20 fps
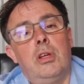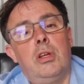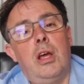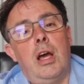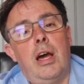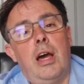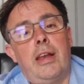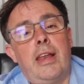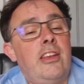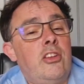
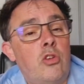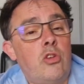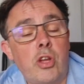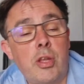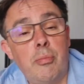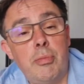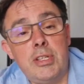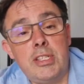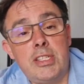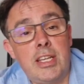and any
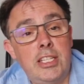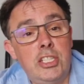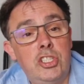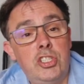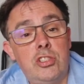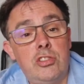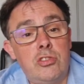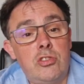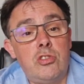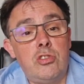
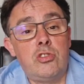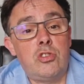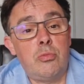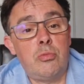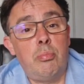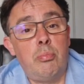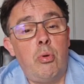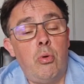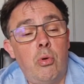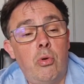documentation to
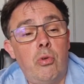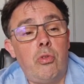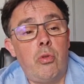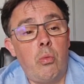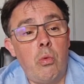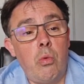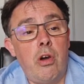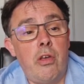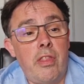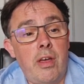support the
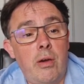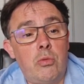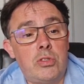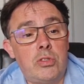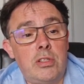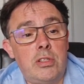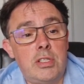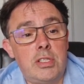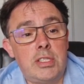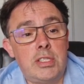work that was
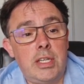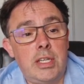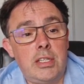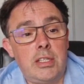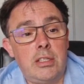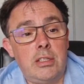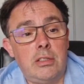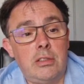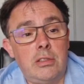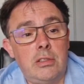
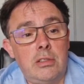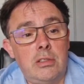undertaken.